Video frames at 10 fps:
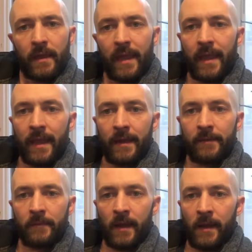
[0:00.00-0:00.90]

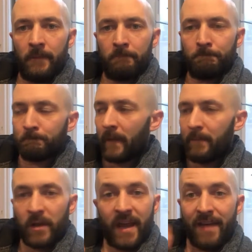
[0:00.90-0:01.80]
And I'm
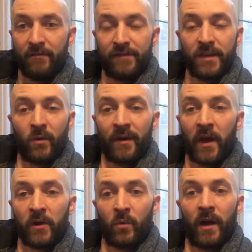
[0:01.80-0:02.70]
going to have a video on
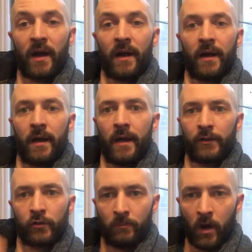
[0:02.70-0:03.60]
Ottawa
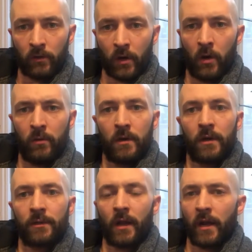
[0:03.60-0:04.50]
tomorrow,
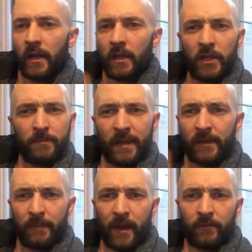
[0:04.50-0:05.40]
talking a little
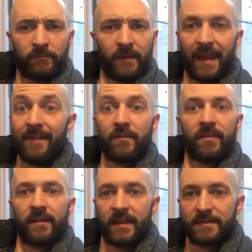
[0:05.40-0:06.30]
bit about
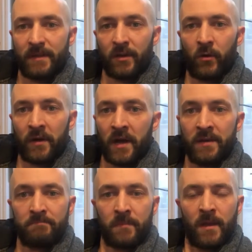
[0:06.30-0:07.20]
everything that's been going
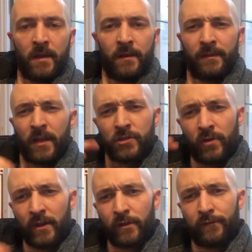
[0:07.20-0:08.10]
on. Not
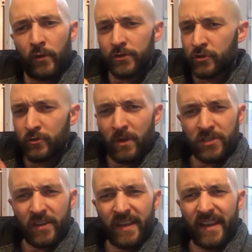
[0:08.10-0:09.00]
trying to focus too
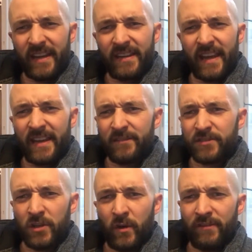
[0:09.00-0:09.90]
much on the
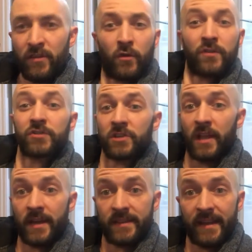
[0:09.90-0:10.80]
negatives, though, even though there's a
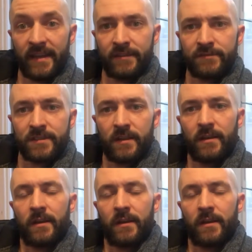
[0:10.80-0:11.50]
lot of negatives.